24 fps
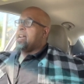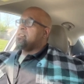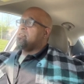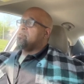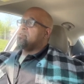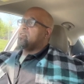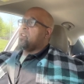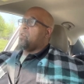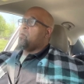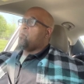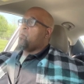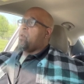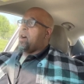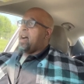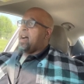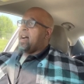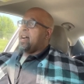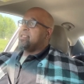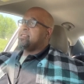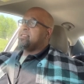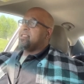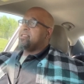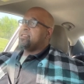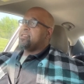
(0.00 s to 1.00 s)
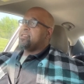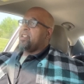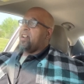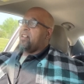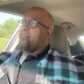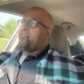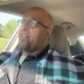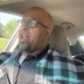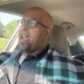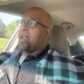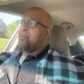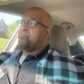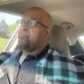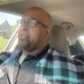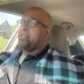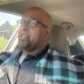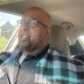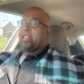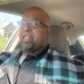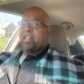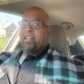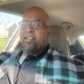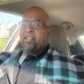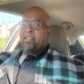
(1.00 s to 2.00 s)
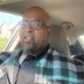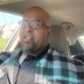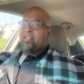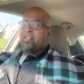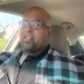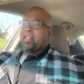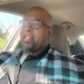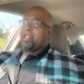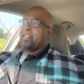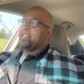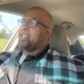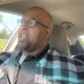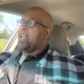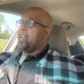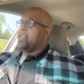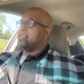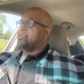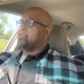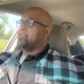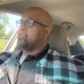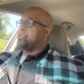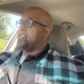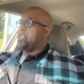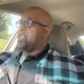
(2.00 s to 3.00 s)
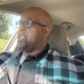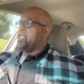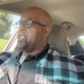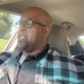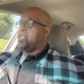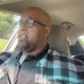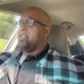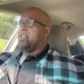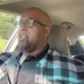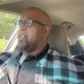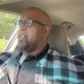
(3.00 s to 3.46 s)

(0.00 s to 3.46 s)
don't know why this stuff happened here in Kansas City